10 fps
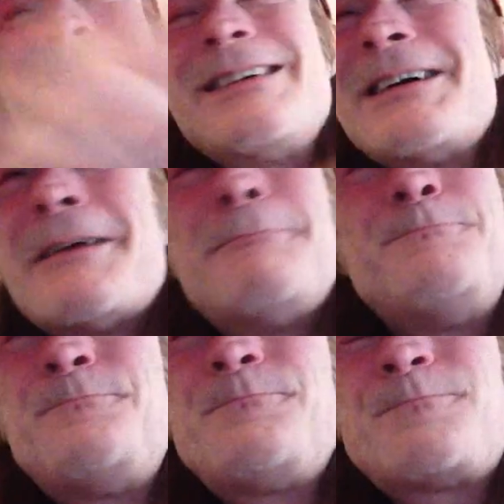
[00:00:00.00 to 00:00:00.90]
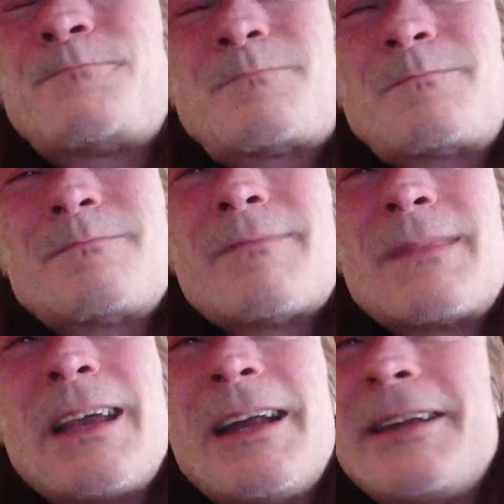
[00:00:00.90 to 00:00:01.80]

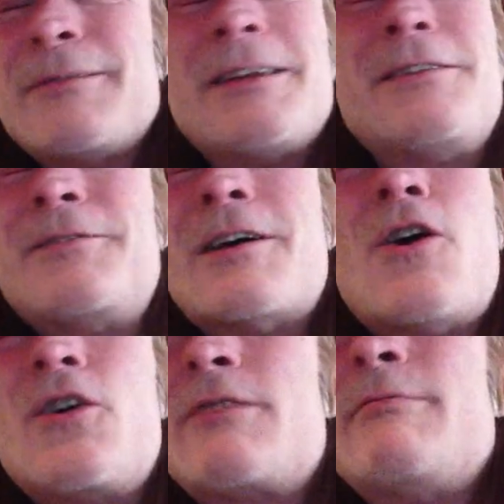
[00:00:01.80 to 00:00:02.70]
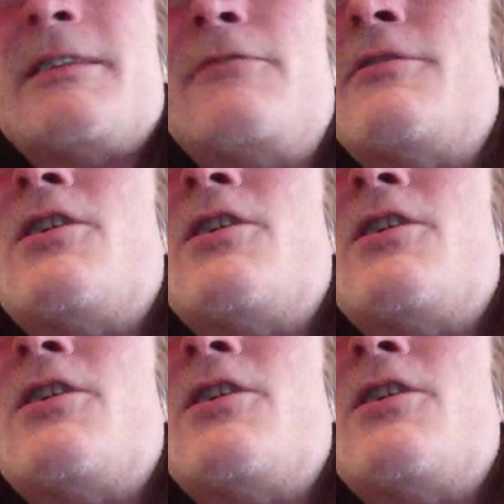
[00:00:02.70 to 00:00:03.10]
they're arguing.